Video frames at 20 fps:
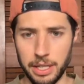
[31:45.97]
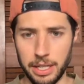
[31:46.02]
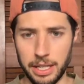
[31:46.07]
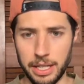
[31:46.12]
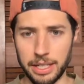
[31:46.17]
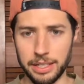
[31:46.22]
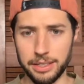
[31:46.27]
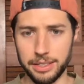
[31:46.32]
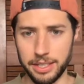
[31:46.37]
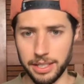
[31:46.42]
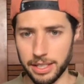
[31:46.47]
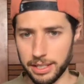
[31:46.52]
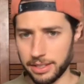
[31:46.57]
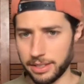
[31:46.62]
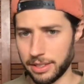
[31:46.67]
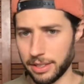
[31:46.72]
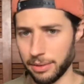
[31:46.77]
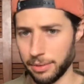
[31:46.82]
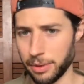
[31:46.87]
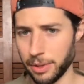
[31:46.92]

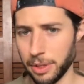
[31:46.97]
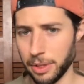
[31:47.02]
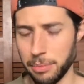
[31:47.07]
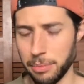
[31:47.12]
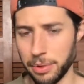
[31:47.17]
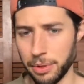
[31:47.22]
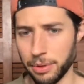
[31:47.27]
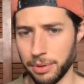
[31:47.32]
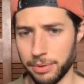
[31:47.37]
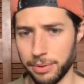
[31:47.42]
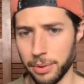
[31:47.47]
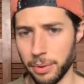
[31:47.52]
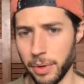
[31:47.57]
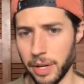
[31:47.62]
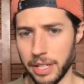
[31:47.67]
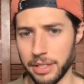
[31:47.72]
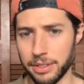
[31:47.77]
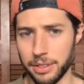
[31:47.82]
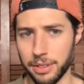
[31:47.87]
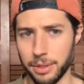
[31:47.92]
exist in really beautiful
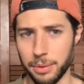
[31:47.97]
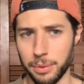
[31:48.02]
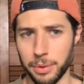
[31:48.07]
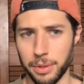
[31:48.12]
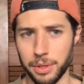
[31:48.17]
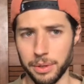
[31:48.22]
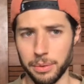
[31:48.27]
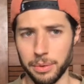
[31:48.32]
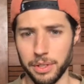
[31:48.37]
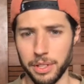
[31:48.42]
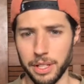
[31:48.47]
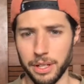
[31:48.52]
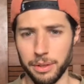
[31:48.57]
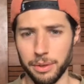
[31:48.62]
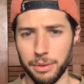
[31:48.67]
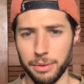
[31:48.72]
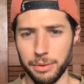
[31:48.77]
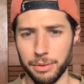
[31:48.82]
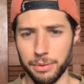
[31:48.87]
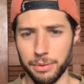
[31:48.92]
ways in the world where they don't